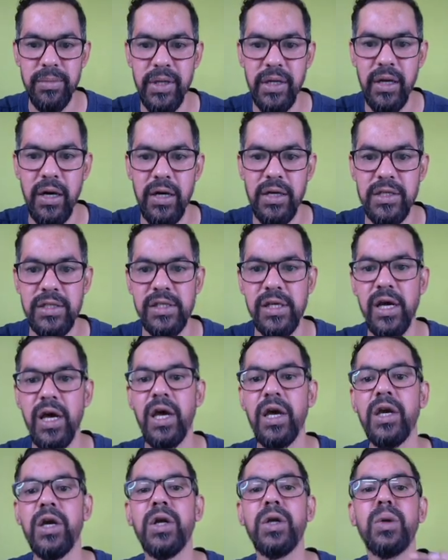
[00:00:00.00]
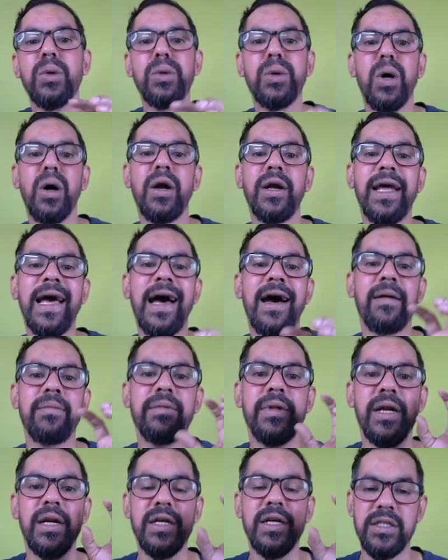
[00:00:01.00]
because he do not have
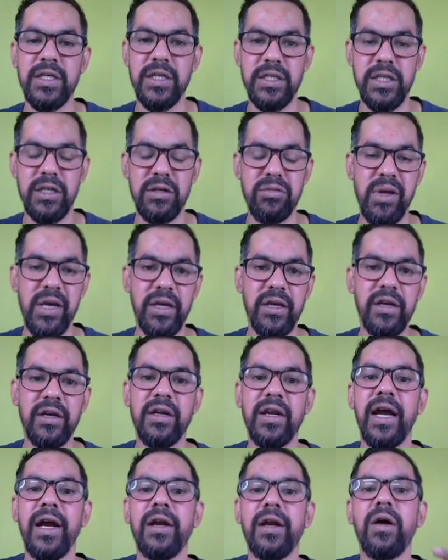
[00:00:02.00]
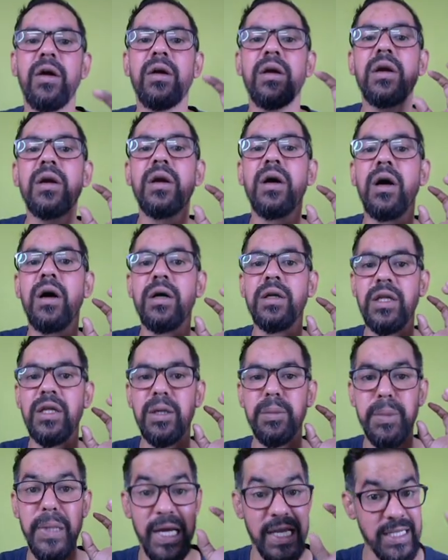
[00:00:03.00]
the decision making right or the
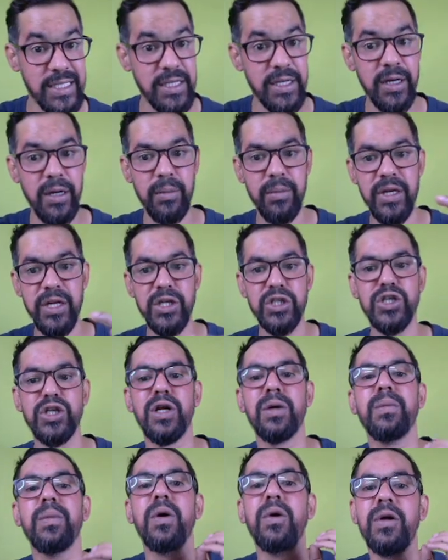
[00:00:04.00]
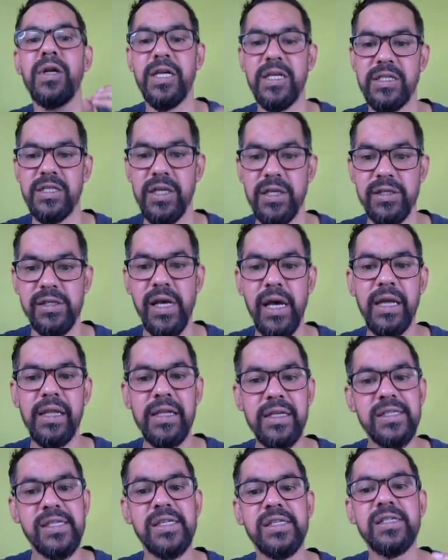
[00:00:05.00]
price determination about TCS.
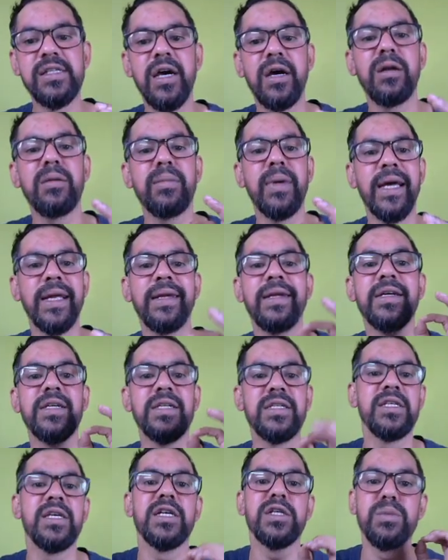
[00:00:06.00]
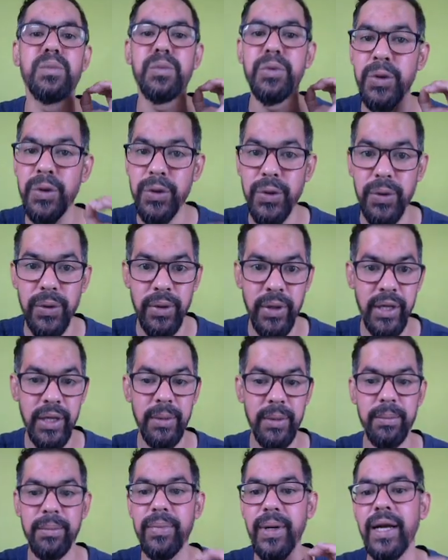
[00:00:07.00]
This is done by TCS board only.
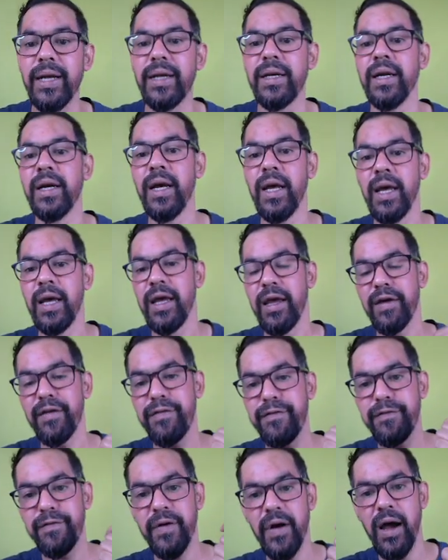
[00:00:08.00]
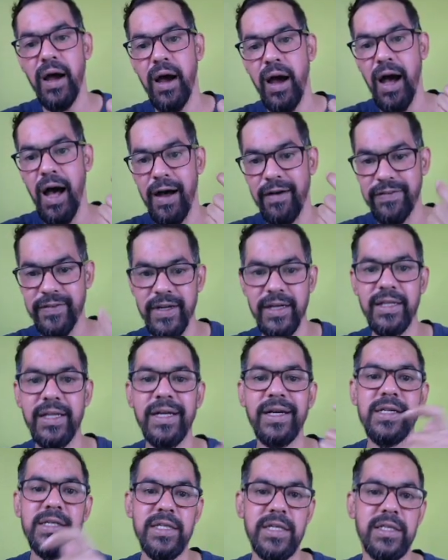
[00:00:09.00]
But if after the
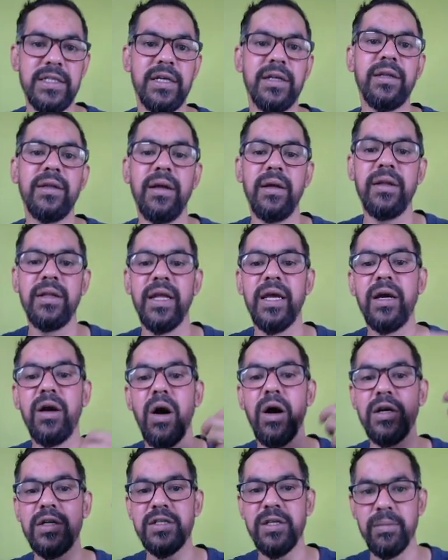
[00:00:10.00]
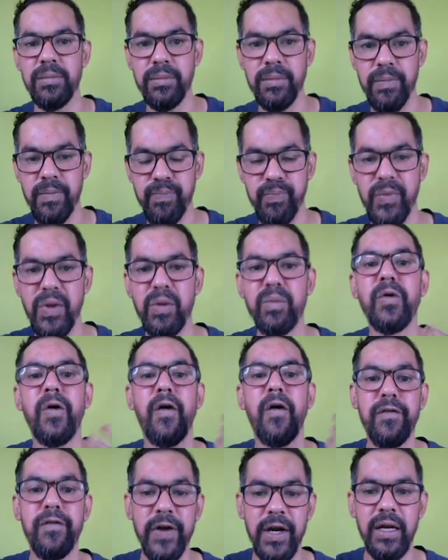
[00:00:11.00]
decision they got some
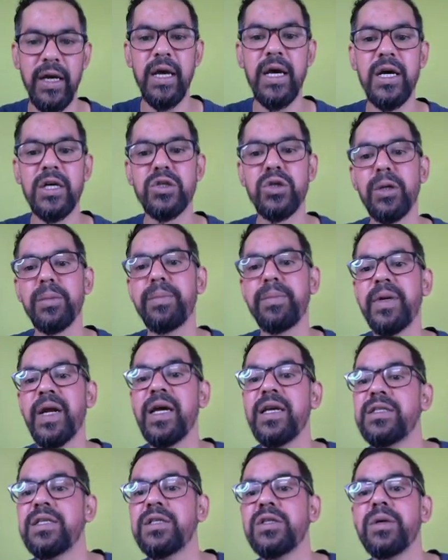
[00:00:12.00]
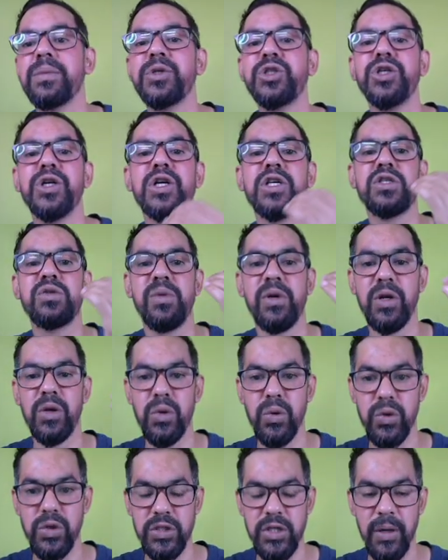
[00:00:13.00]
profit, so the prices of shares will
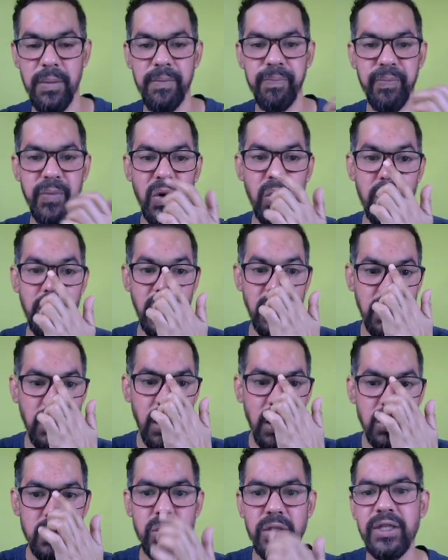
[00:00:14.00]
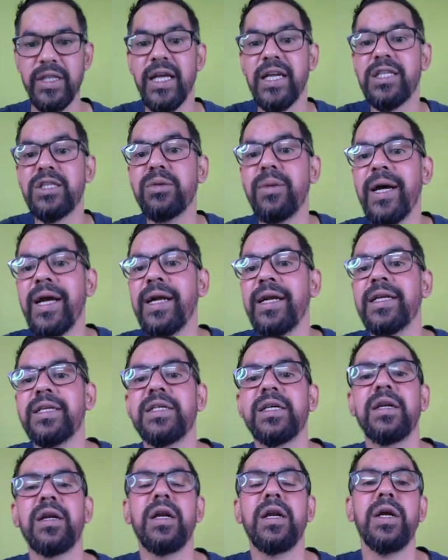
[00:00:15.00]
goes up. Okay, so that's why it is
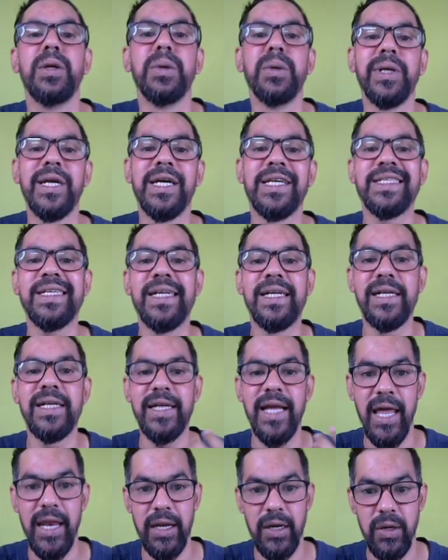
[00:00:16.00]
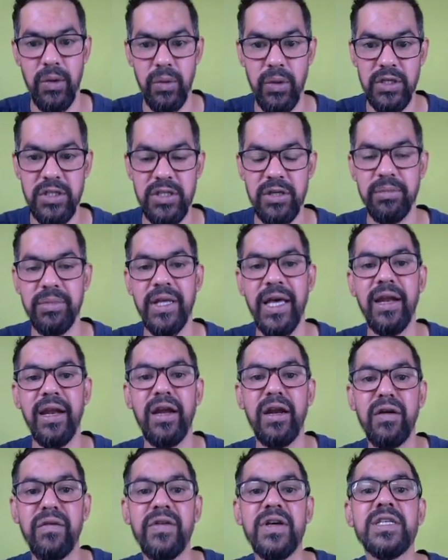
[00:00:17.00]
generally known as indirect ownership. They are
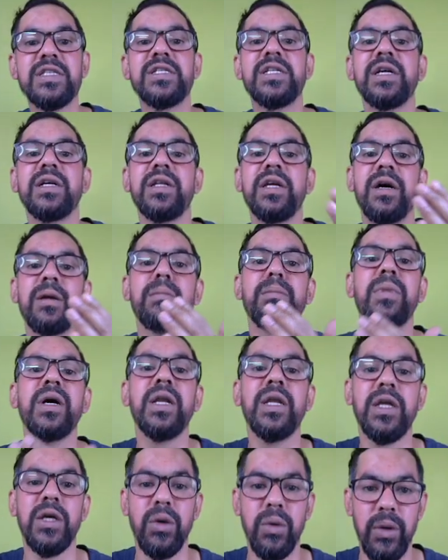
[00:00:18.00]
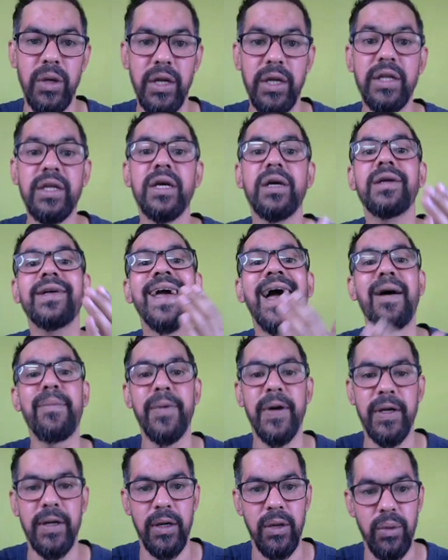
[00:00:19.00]
investing their money only, their
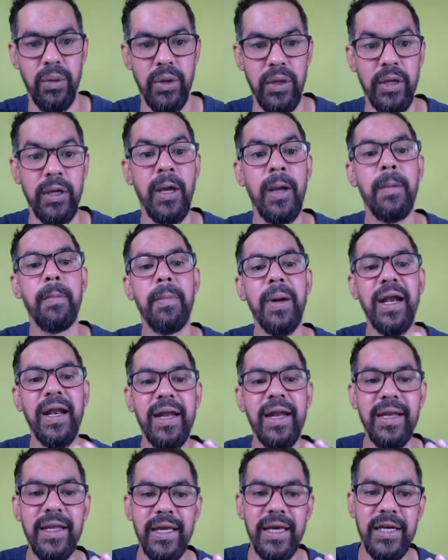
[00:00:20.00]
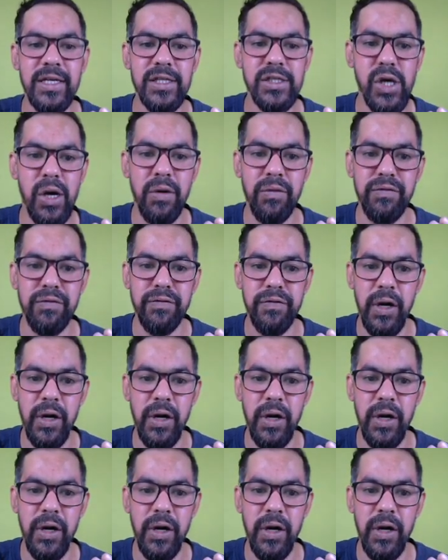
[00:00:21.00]
capital only. But in case of